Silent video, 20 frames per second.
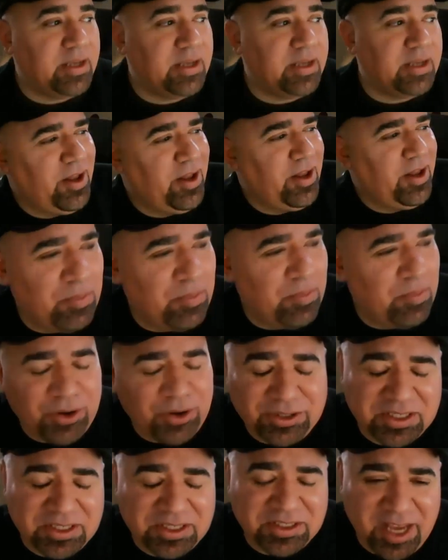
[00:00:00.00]
out a
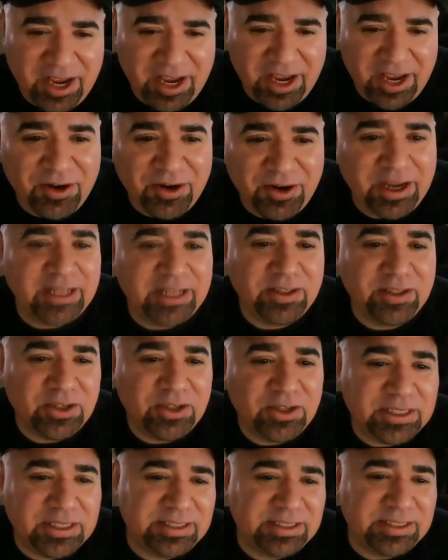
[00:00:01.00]
person's hair, it
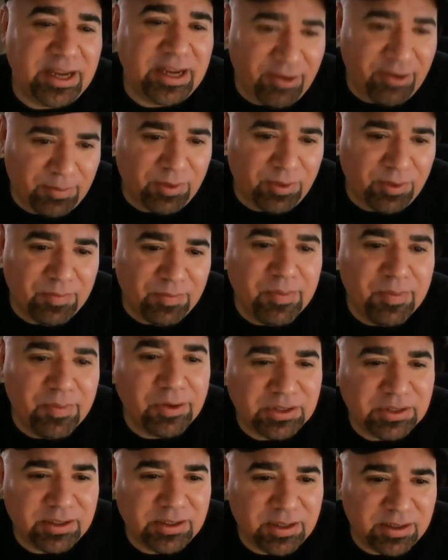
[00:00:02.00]
looks terrible
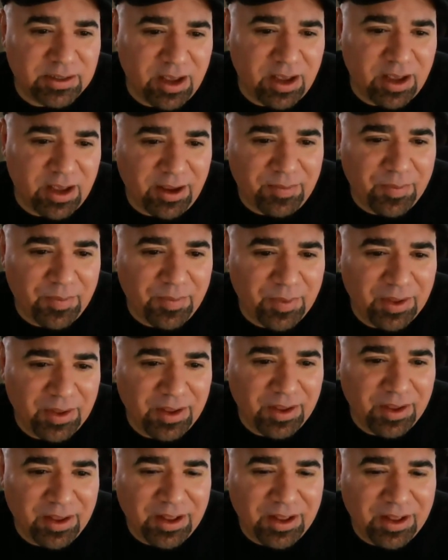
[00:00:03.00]
most of the time.
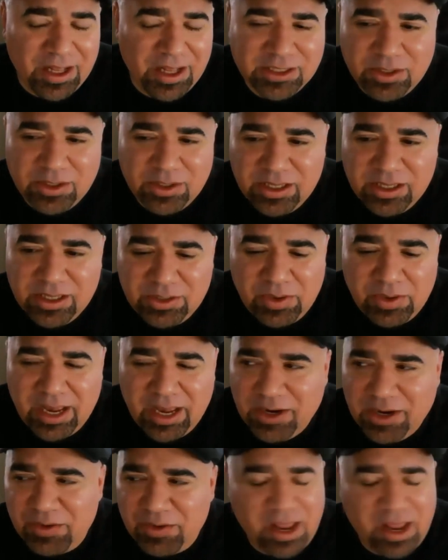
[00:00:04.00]
So this way I
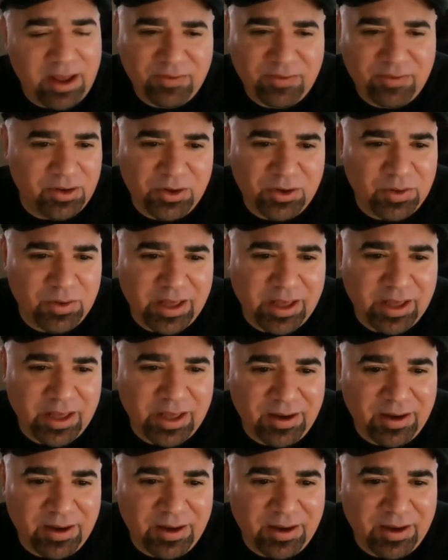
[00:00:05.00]
don't have to do that.